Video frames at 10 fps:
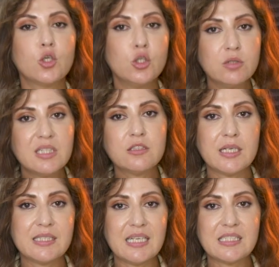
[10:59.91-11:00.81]
you need
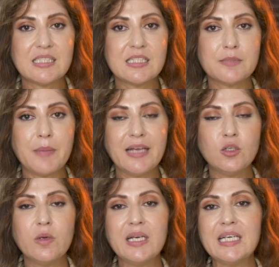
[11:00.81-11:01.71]
to assess this
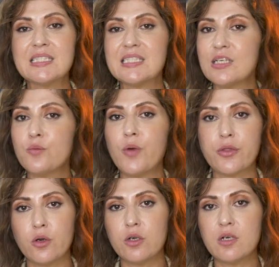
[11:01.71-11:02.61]
manually and see
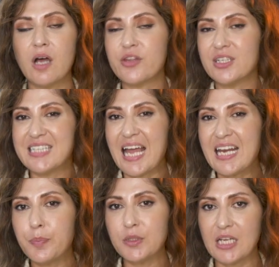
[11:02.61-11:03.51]
whether or not there's
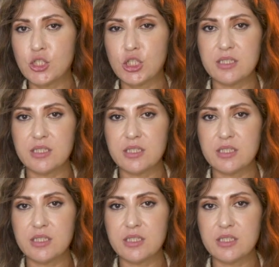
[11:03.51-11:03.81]
any potential